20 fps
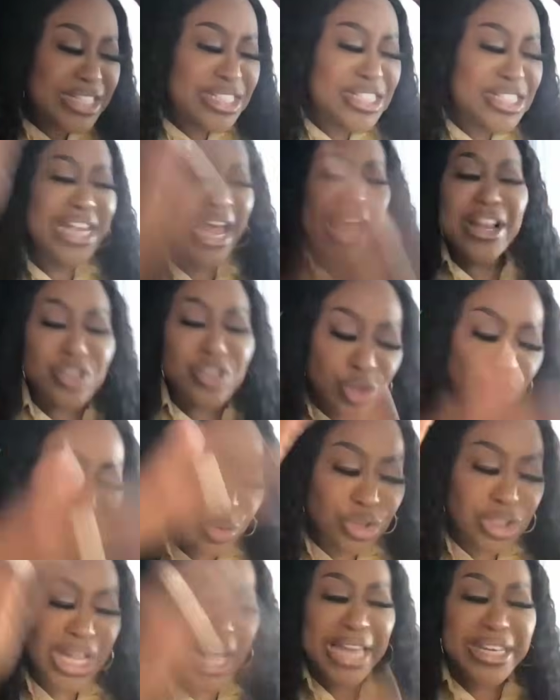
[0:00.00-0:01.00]
Daniel
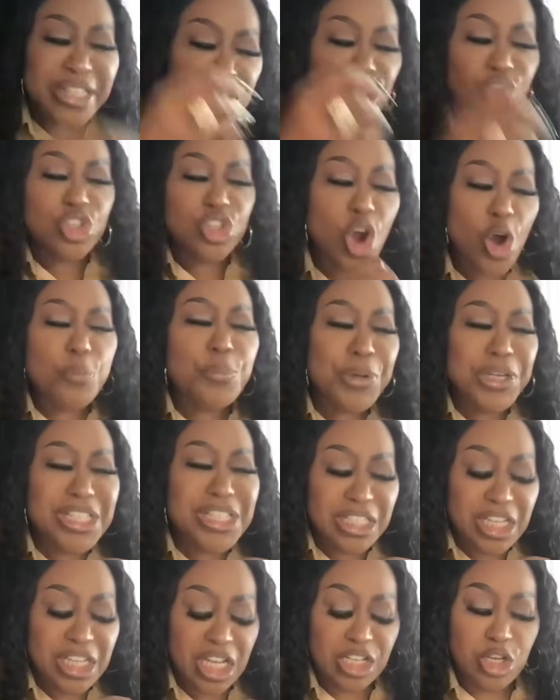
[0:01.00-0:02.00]
not
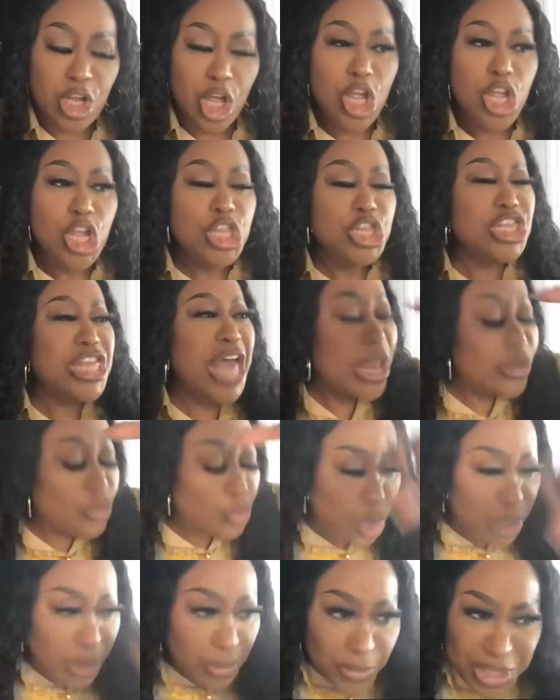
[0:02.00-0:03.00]
interpreted it, that
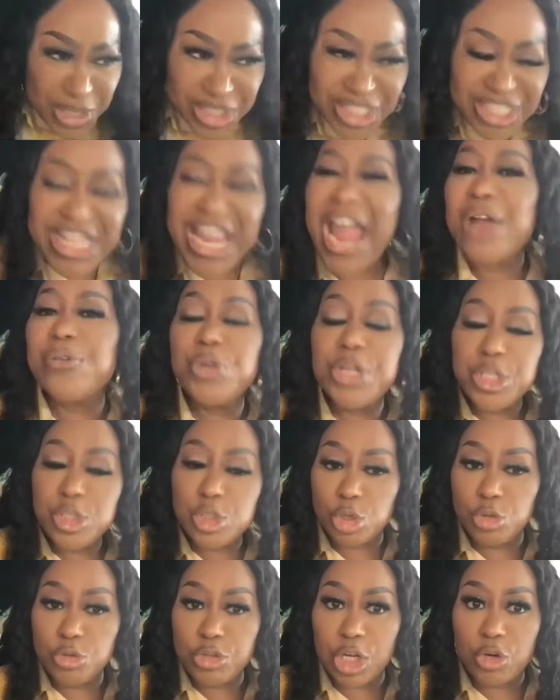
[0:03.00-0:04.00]
would have been carried
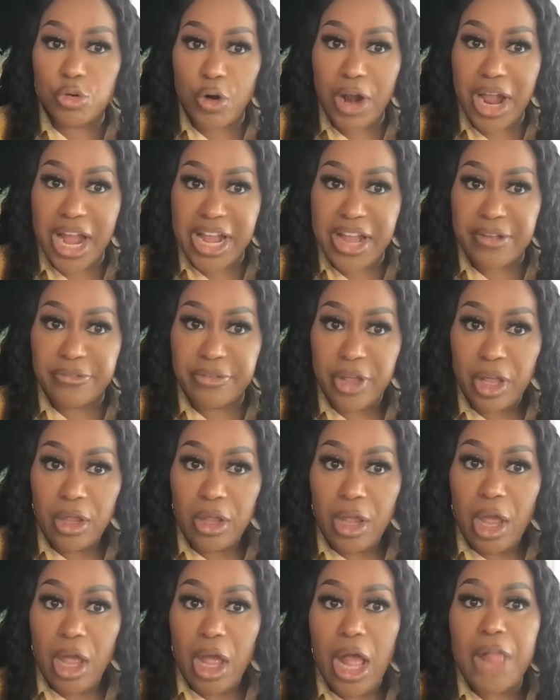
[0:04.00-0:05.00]
to the grave.
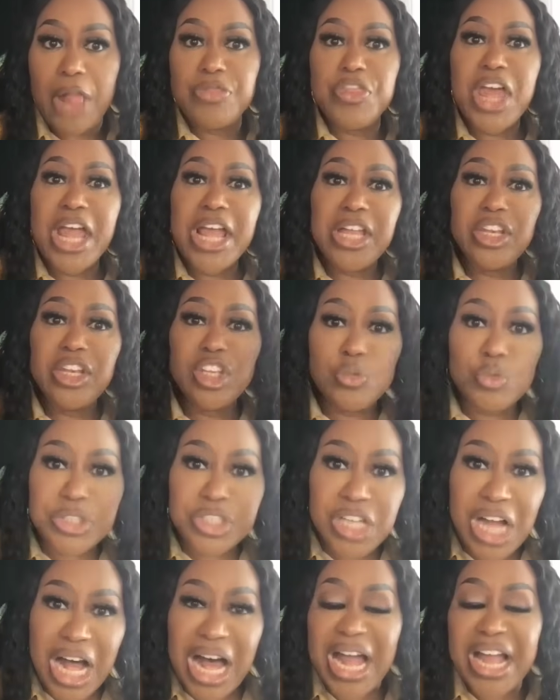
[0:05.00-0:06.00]
And then there was
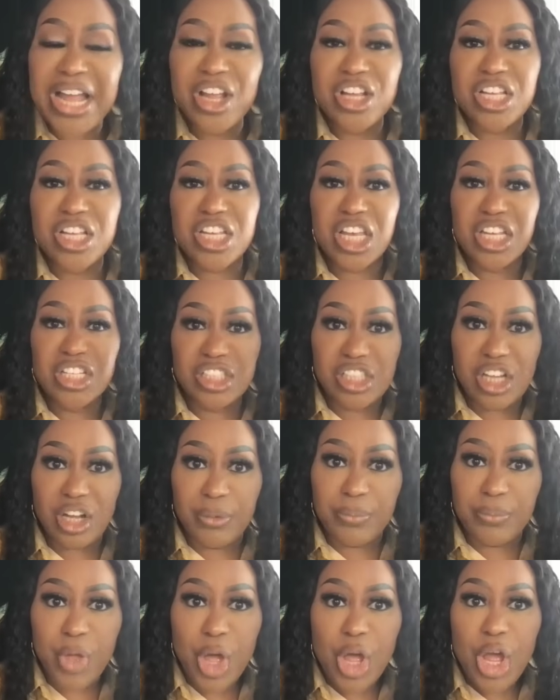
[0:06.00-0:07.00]
the Iron
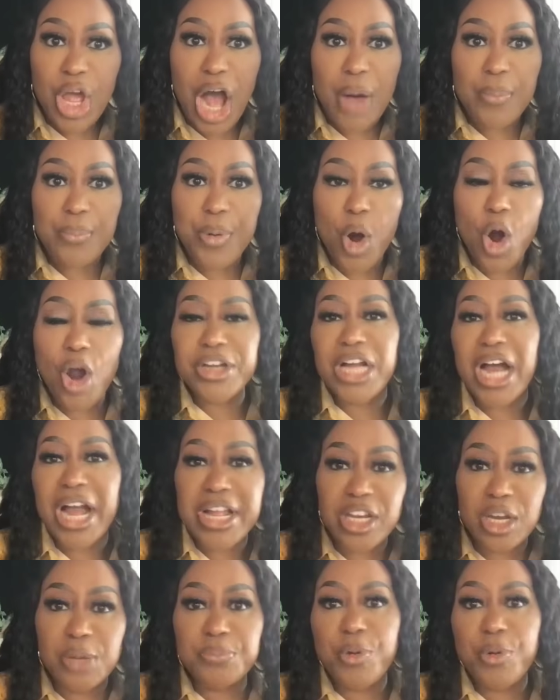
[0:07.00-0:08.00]
Kingdom, part
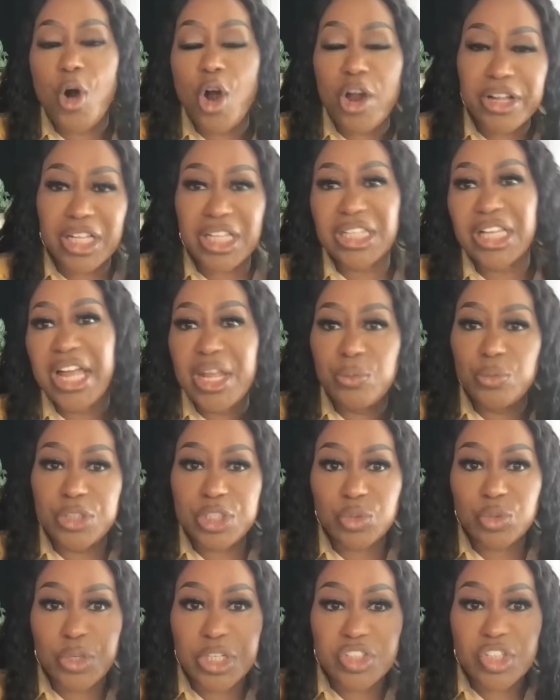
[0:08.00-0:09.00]
iron and part clay,
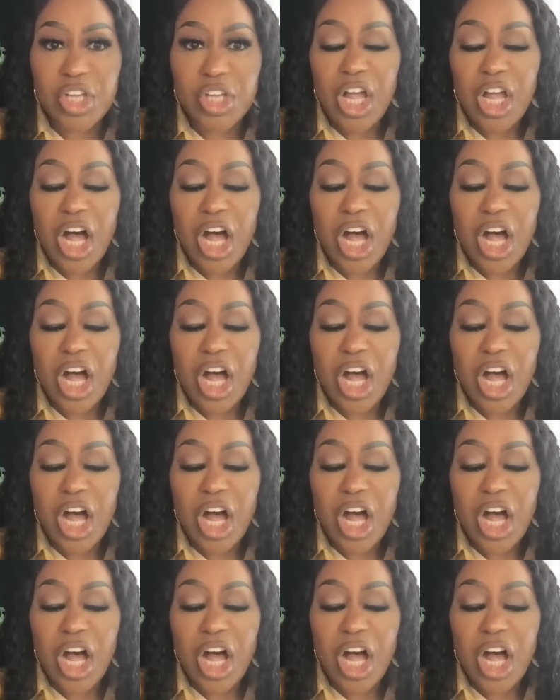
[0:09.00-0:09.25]
which was